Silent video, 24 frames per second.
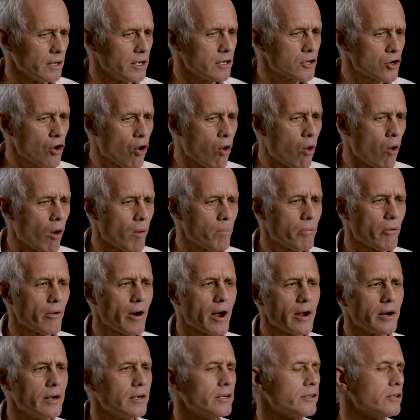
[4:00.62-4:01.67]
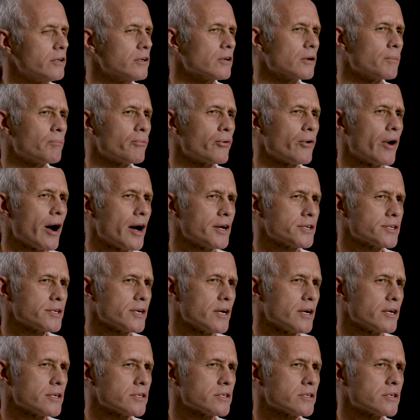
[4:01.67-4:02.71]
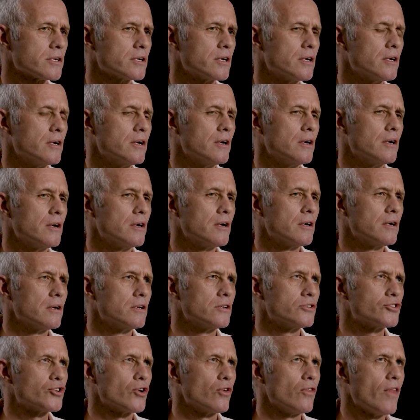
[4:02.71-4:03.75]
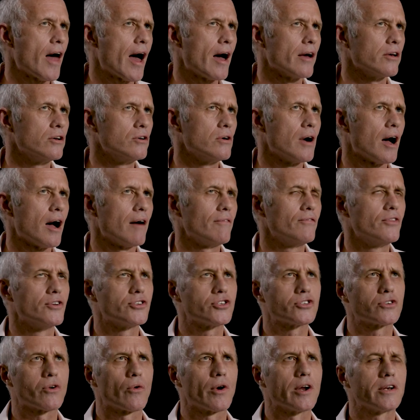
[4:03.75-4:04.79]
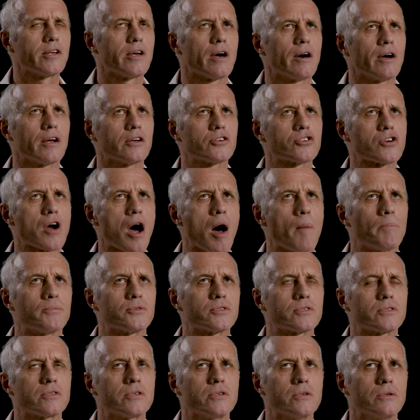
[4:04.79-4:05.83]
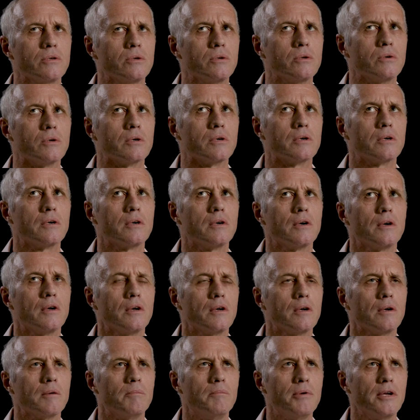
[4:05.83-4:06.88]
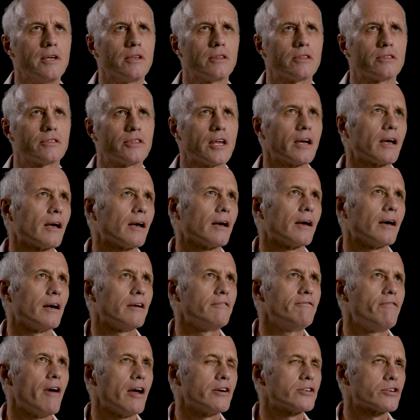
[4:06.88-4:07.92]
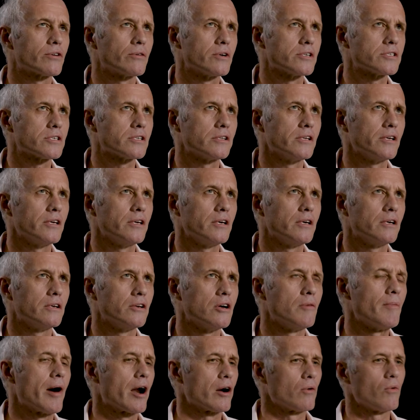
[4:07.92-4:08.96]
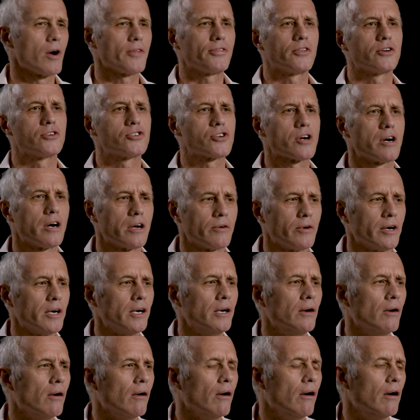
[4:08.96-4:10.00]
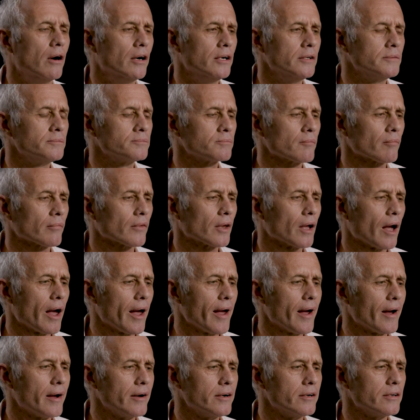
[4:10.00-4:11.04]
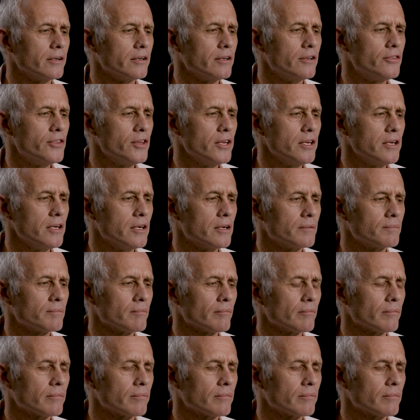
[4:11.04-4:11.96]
incorporate into your process so that you have the storytelling chops to be thinking adventurously no matter what the genre and the